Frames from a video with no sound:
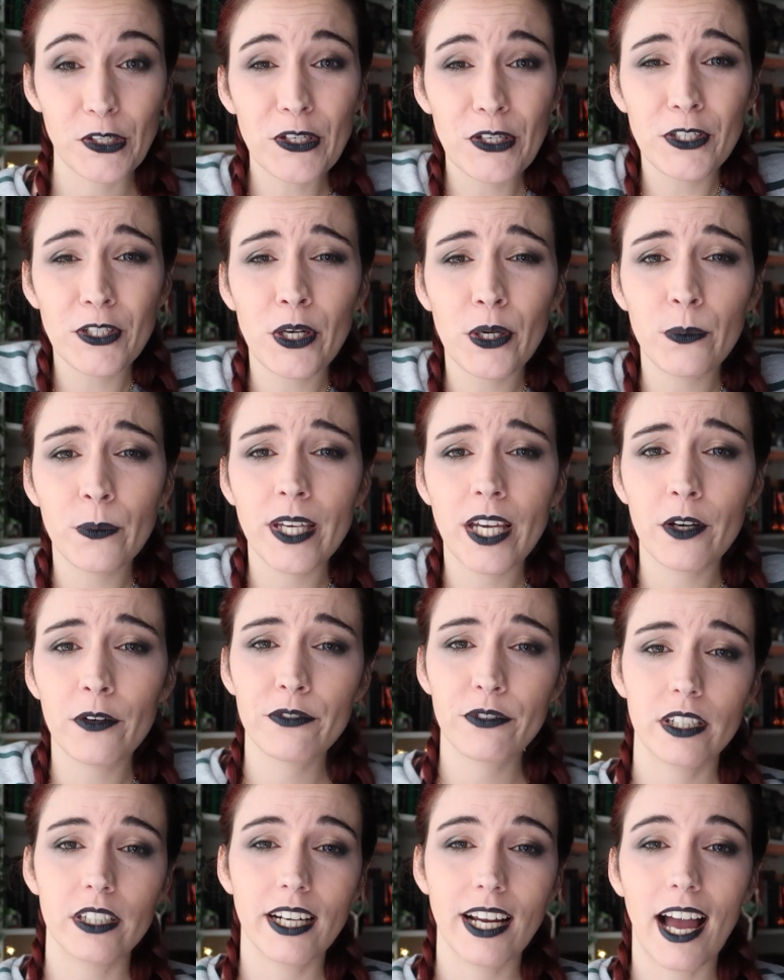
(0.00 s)
So you know, we are
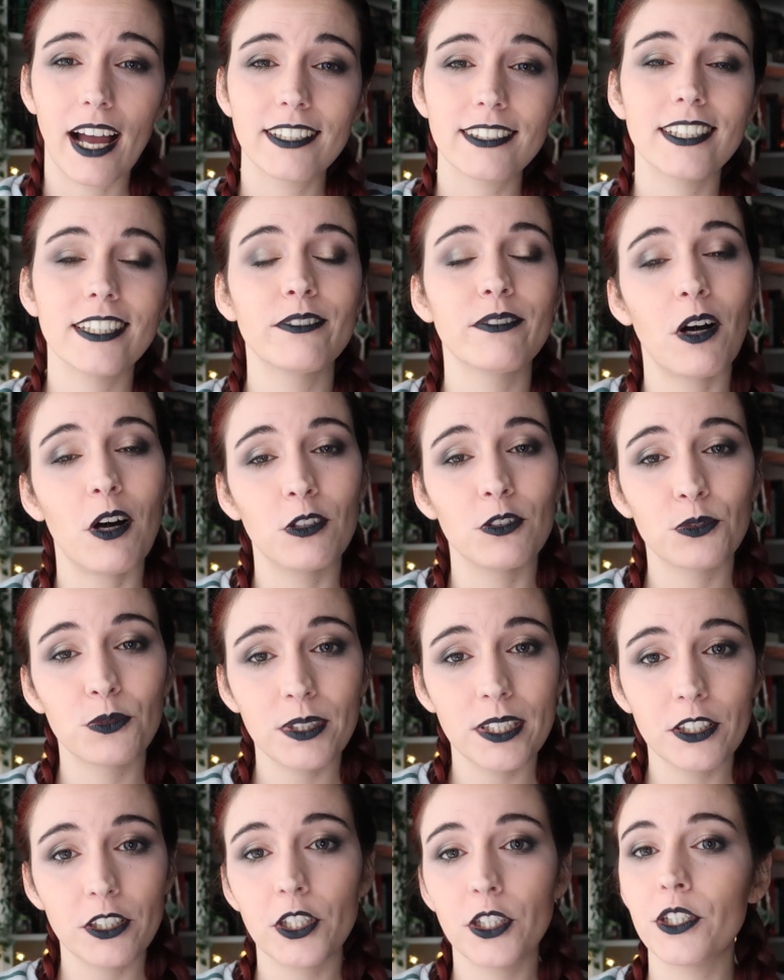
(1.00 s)
very active on
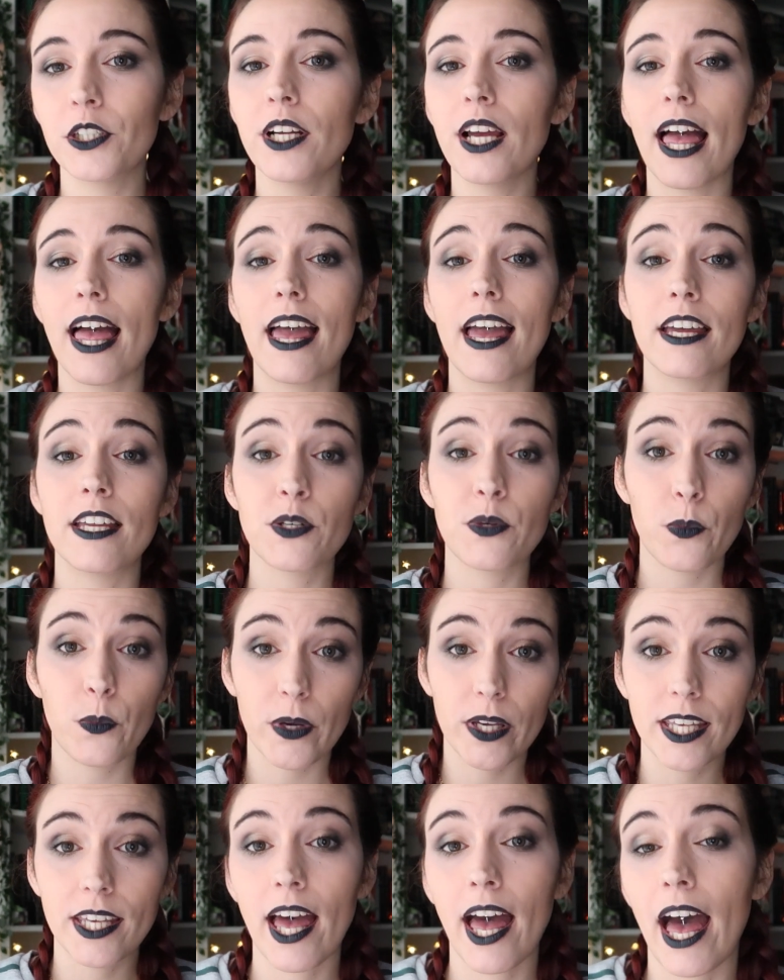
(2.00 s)
Twitter and
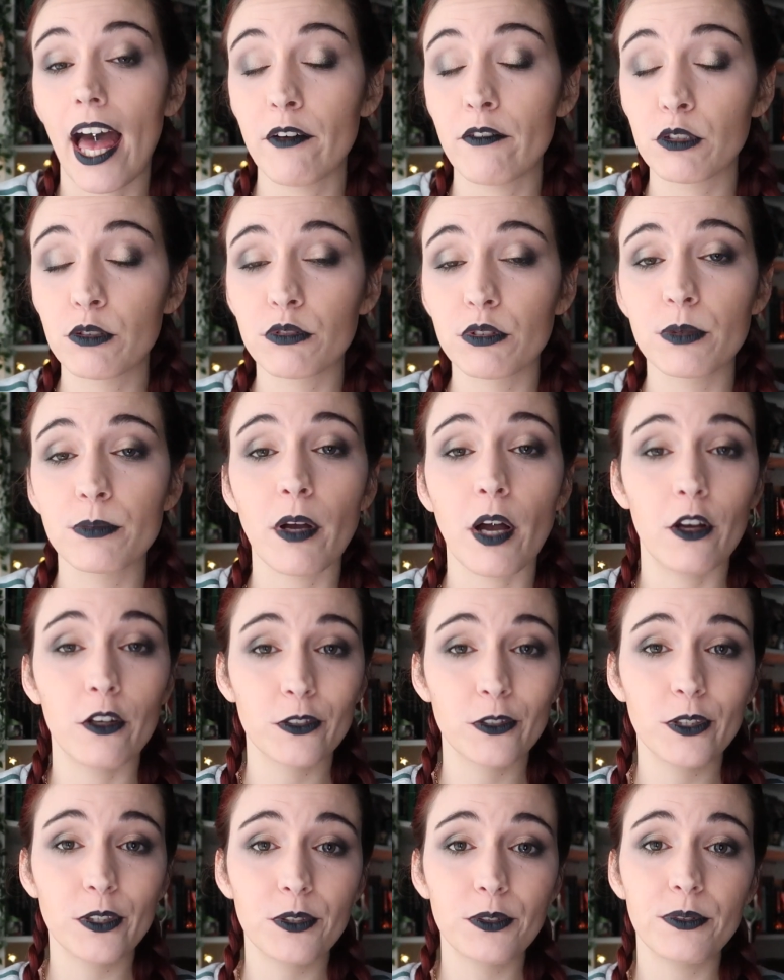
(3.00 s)
we have a group
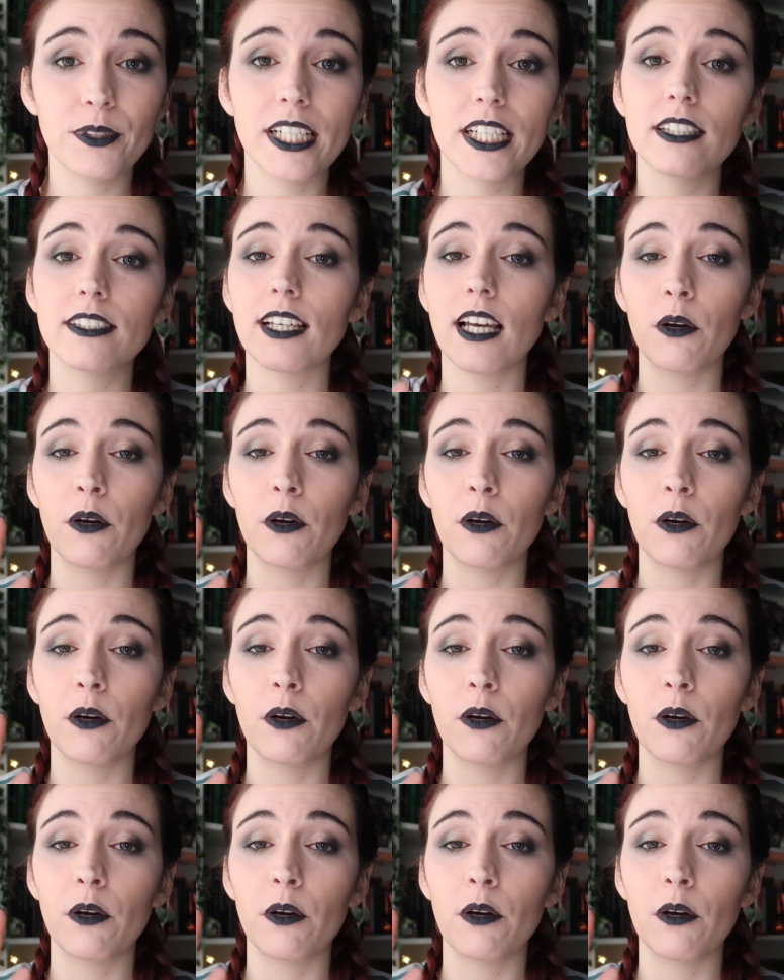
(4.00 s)
on Goodreads.